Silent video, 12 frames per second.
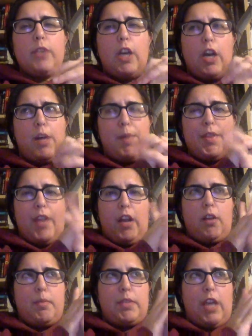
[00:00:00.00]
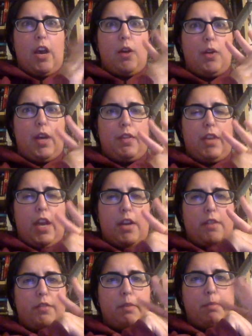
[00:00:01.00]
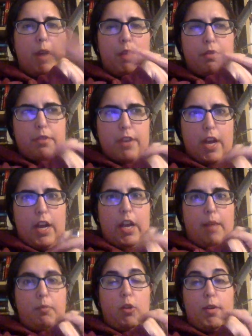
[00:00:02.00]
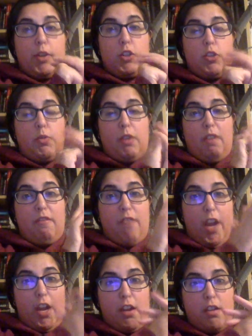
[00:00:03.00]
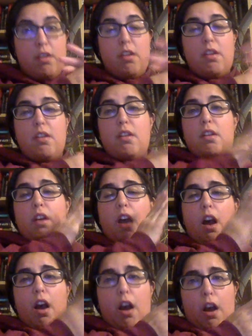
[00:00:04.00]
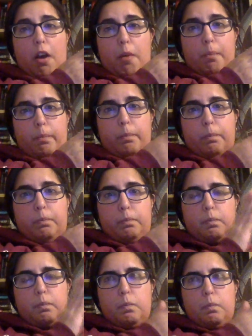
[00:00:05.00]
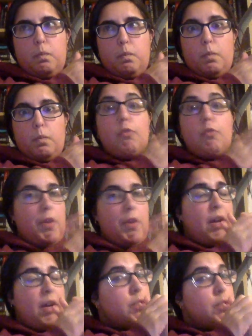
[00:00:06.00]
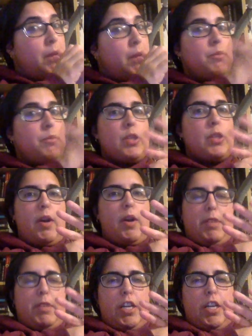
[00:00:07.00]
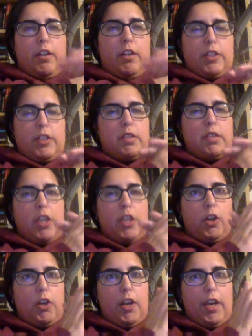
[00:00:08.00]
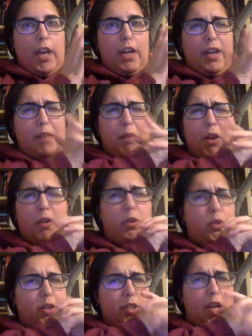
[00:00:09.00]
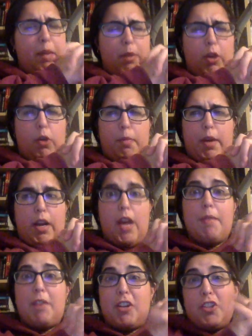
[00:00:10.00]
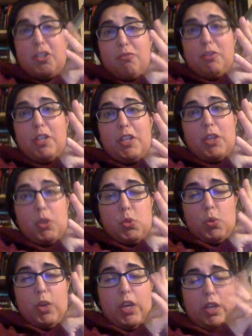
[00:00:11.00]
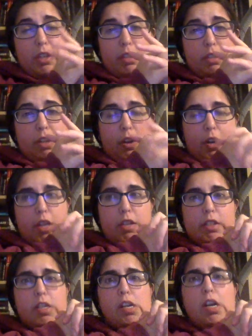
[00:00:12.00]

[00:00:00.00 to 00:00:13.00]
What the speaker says: And that comes out at the end of the month, and I am going to an event, for that as well. So I'm excited to see her again. I met her a long time ago, but I'm actually really enjoying this series.